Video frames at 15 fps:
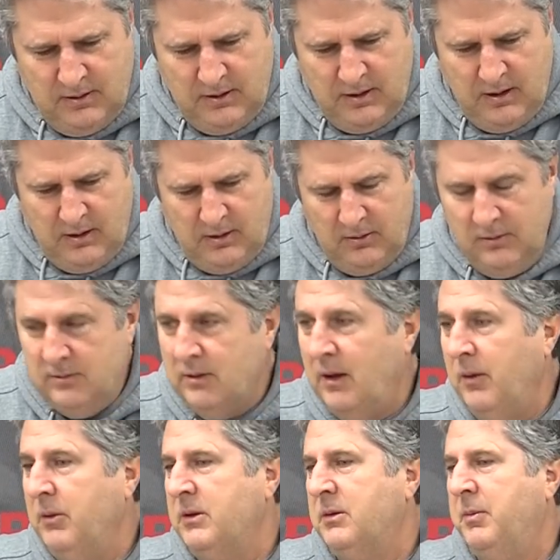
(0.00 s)
you know, I
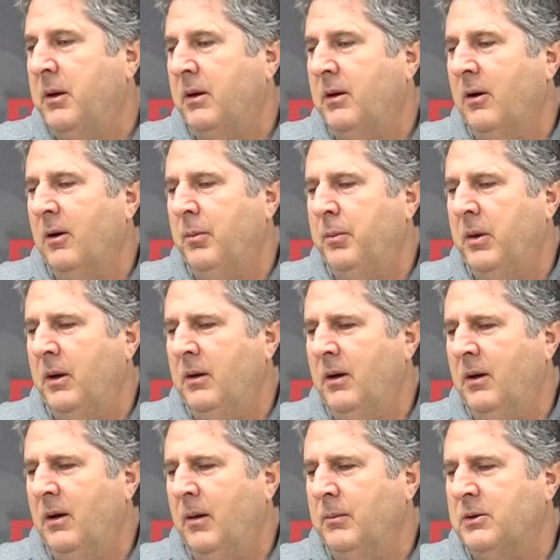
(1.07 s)
respect their
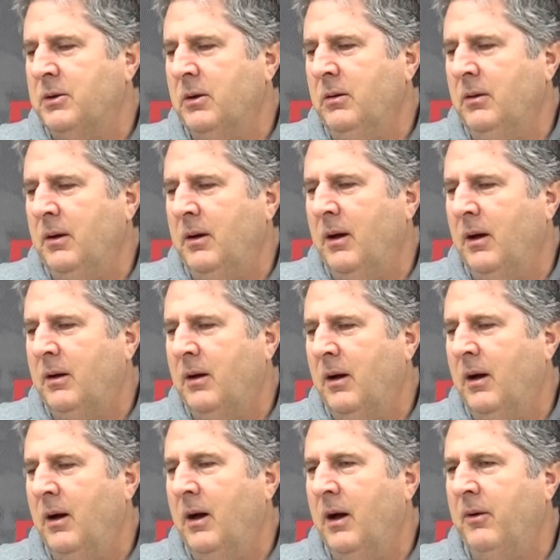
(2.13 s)
opinion, and I'm certainly not going
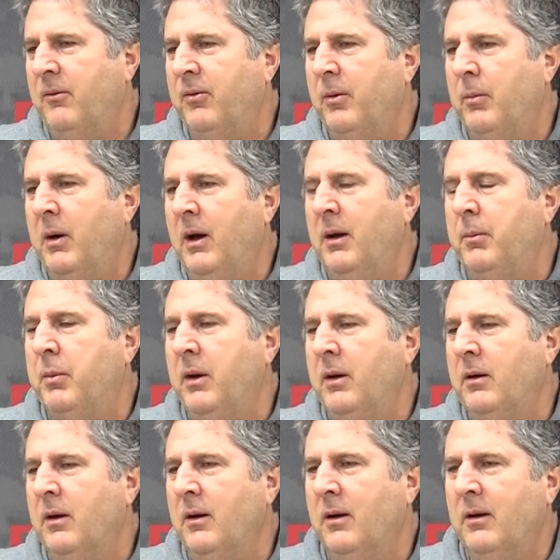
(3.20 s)
to hide from my
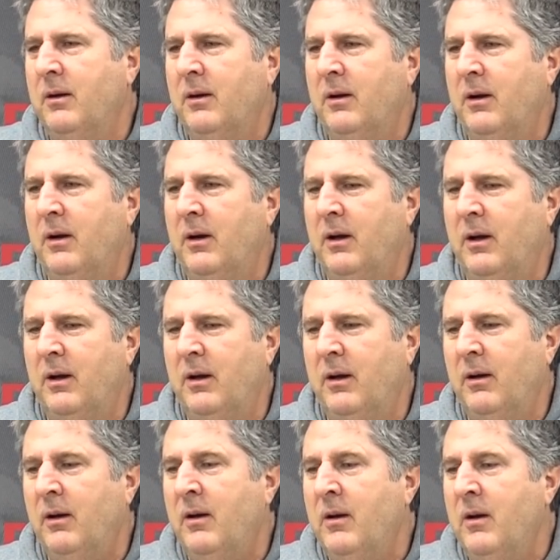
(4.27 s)
opinion.
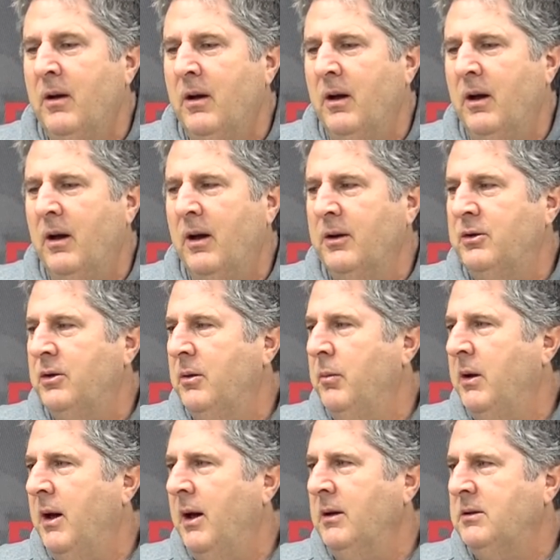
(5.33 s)
And I shouldn't
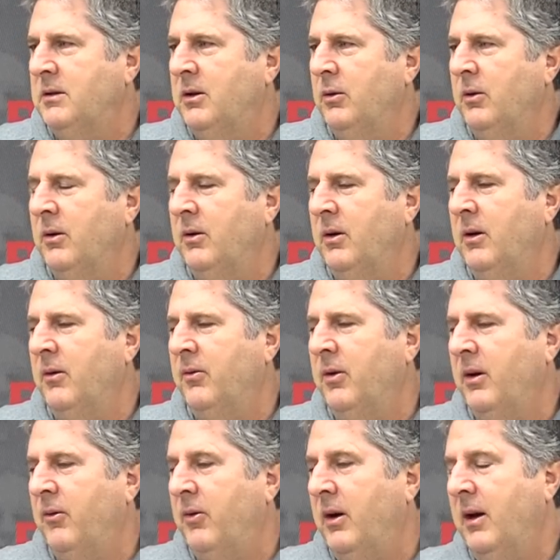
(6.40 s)
be asked to. And
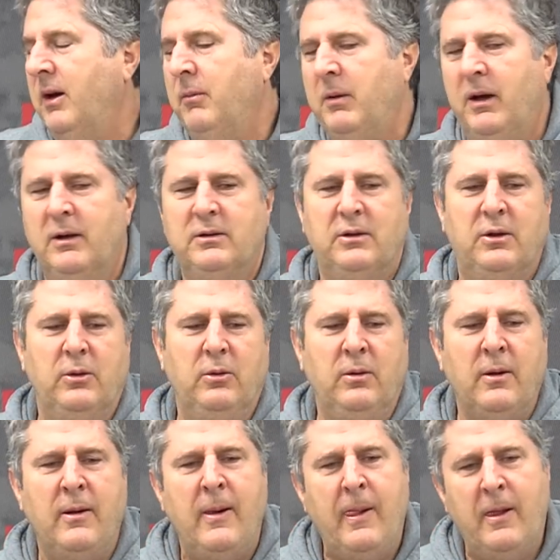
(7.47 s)
if I am asked to,
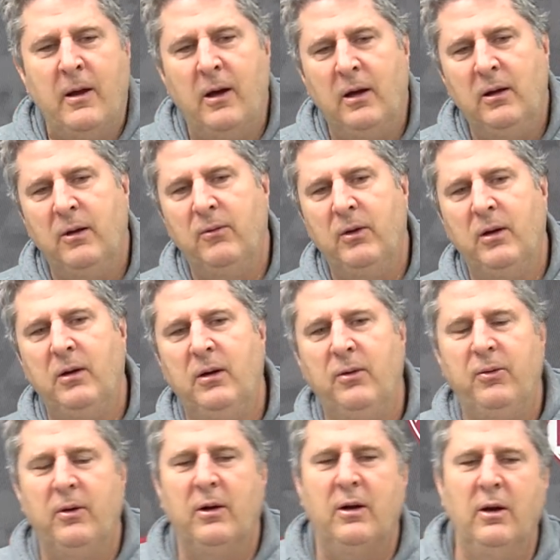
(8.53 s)
I live in a
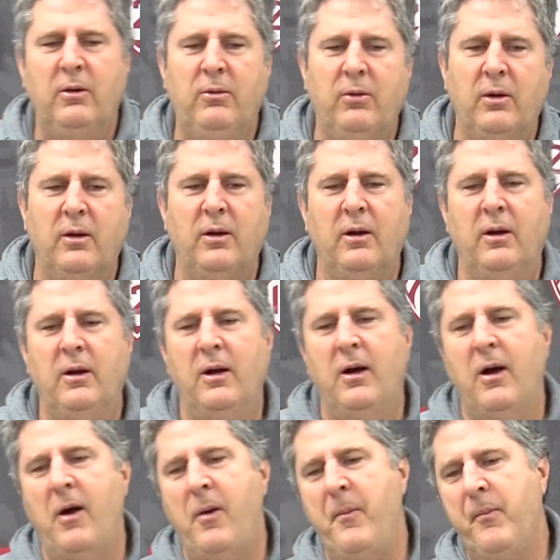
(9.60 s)
different country than
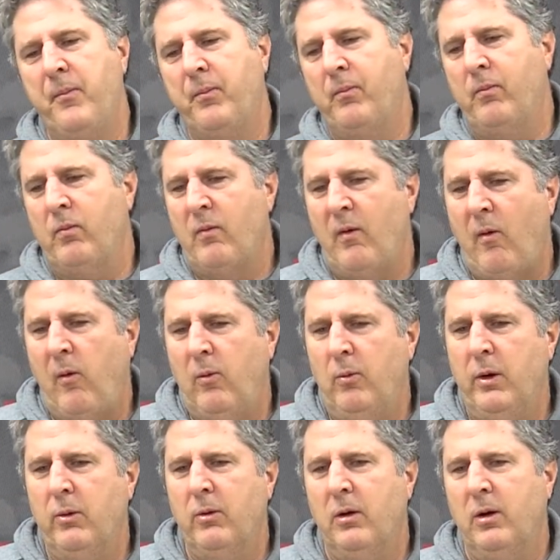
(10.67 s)

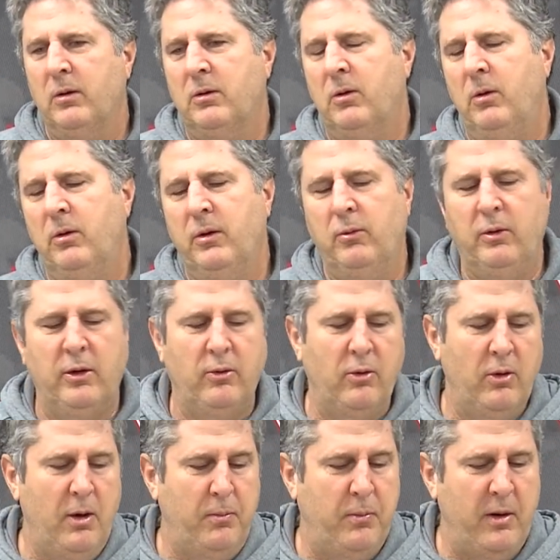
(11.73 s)
we were all told that we
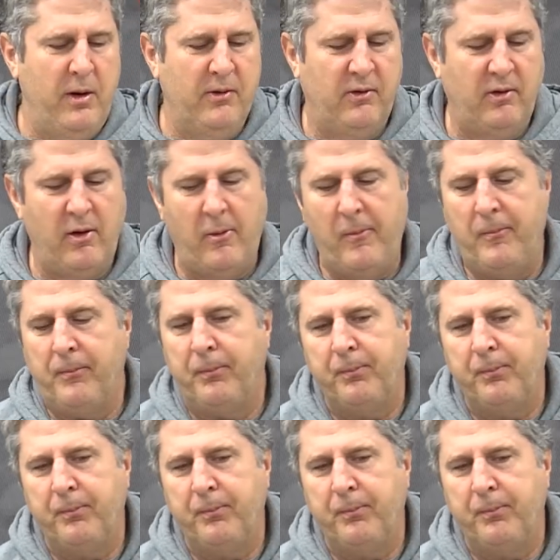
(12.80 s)
grew up in. So,